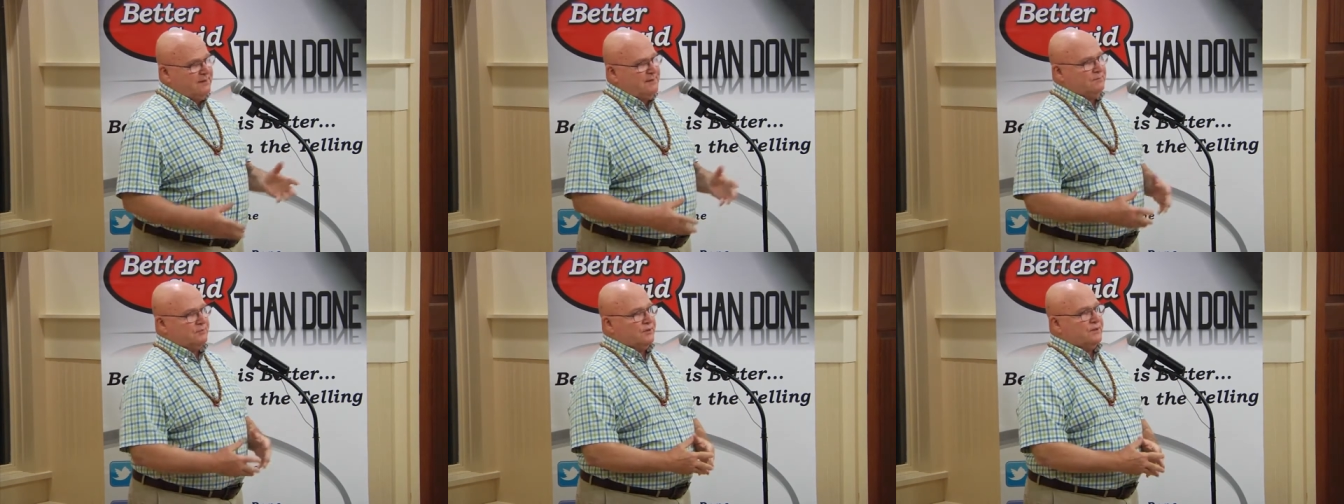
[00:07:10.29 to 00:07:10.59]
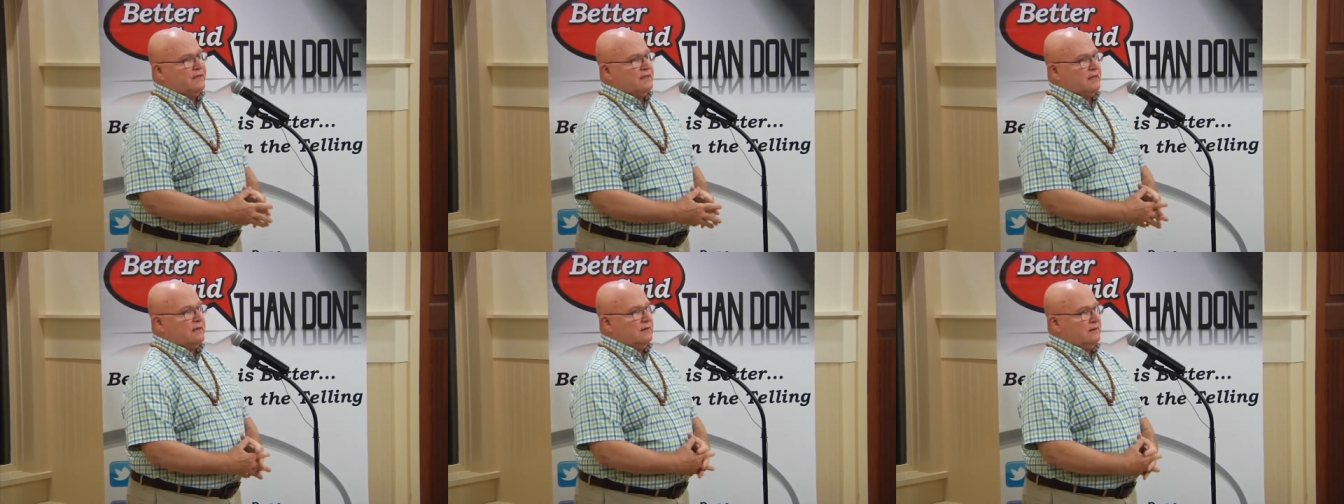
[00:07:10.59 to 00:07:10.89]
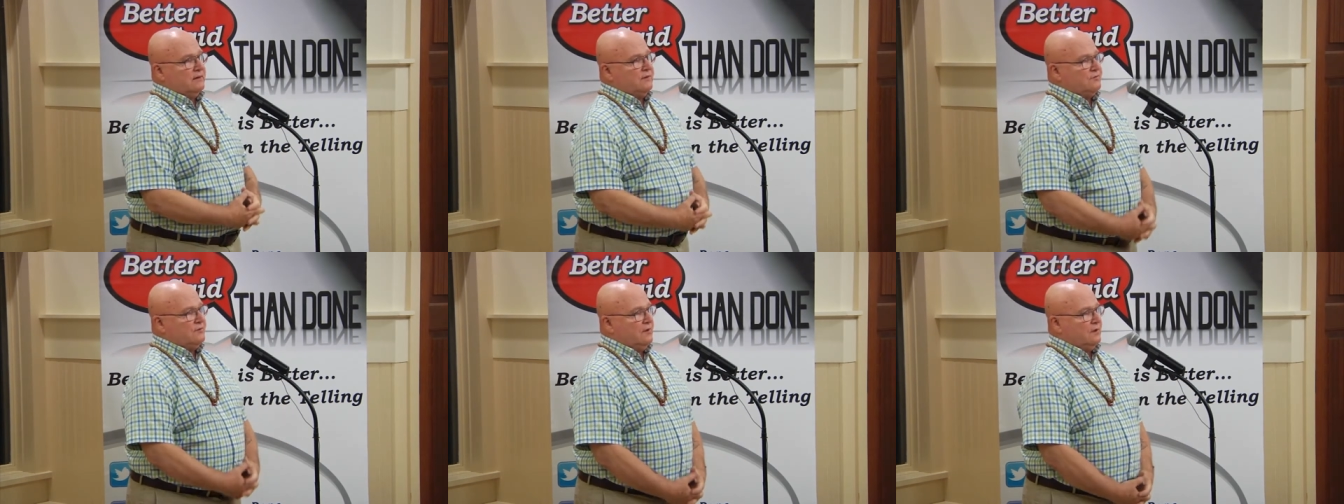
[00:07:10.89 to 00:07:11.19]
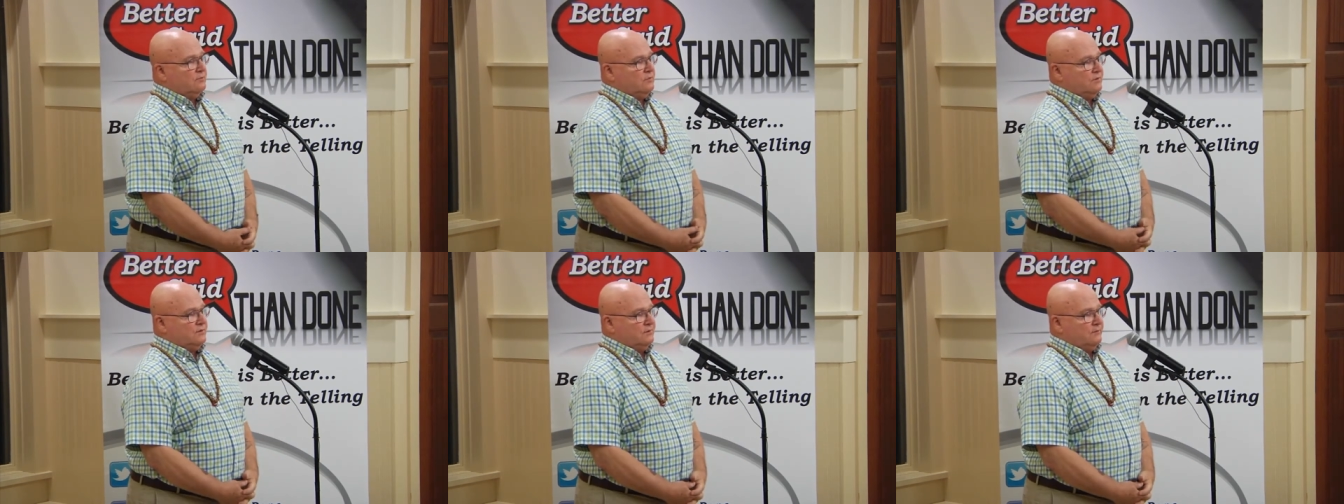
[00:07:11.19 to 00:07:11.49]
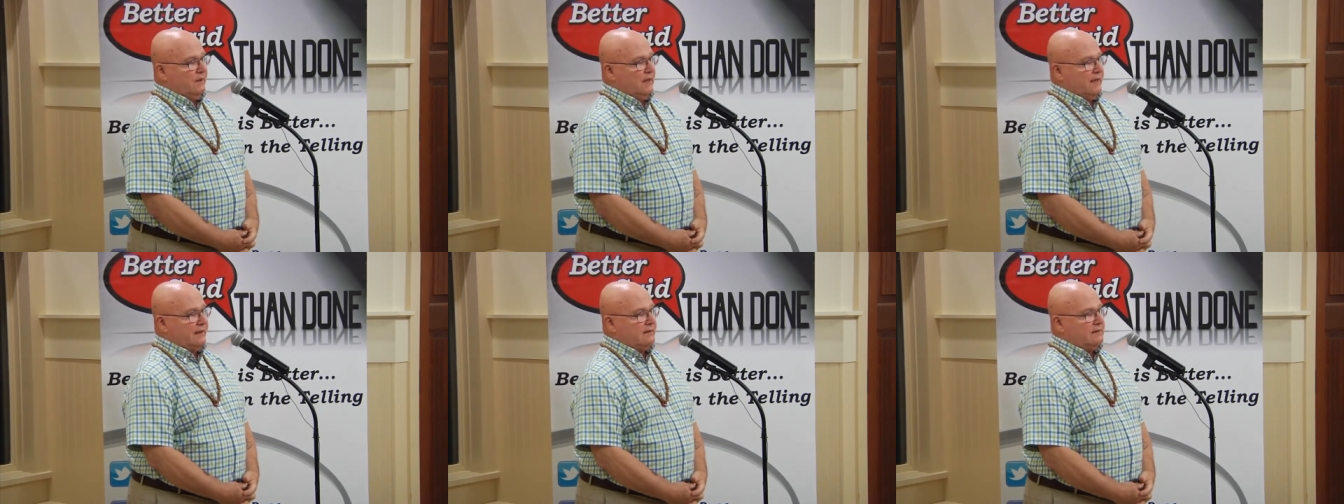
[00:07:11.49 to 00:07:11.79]
been particularly
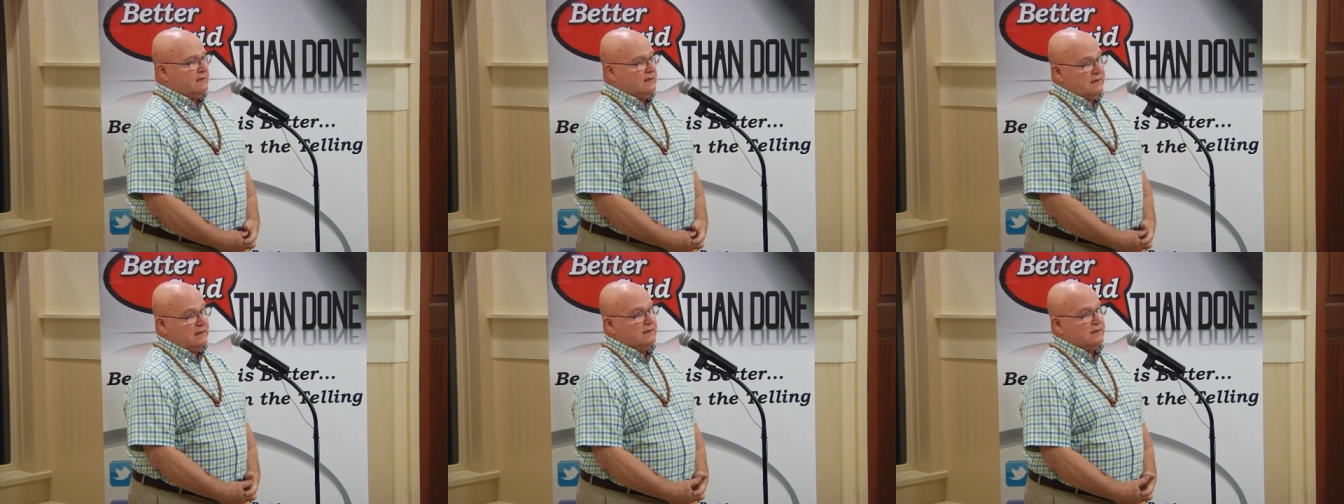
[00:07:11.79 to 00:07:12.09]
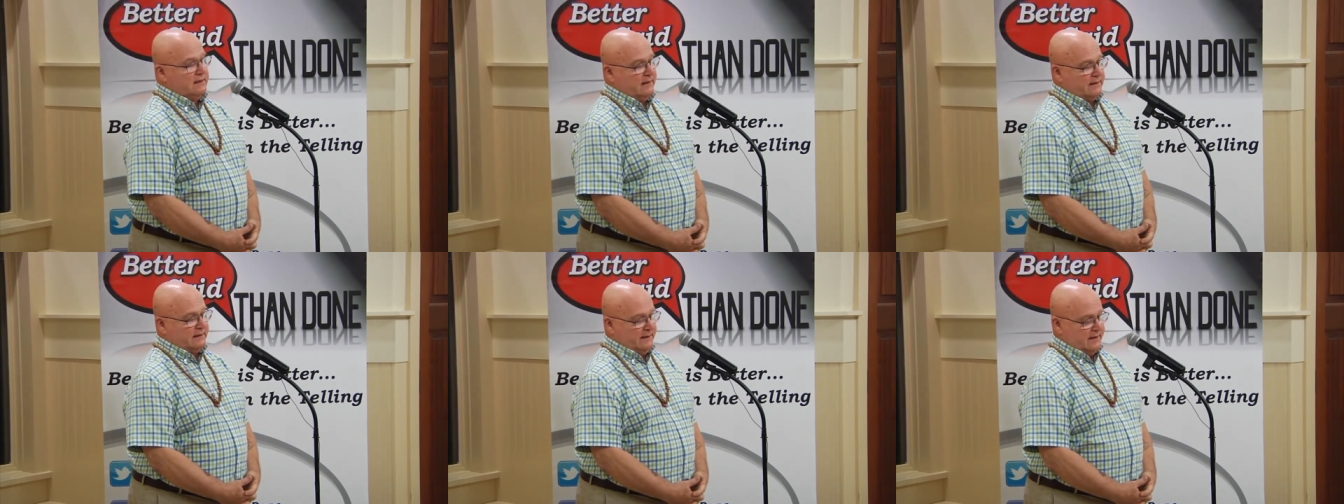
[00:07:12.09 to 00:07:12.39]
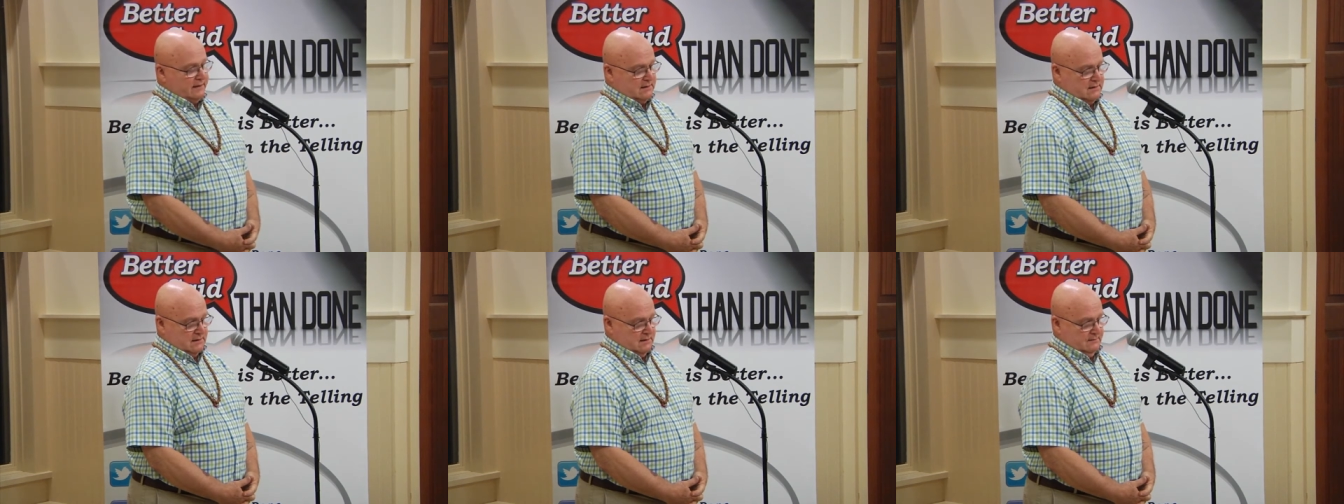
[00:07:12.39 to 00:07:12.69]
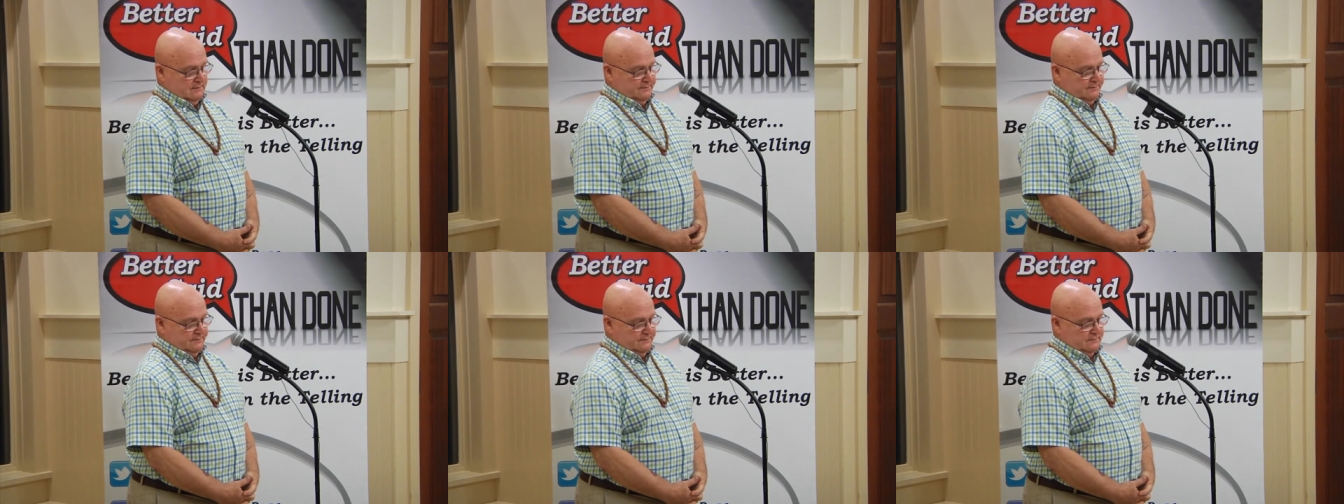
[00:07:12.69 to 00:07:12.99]
troubled by seasickness.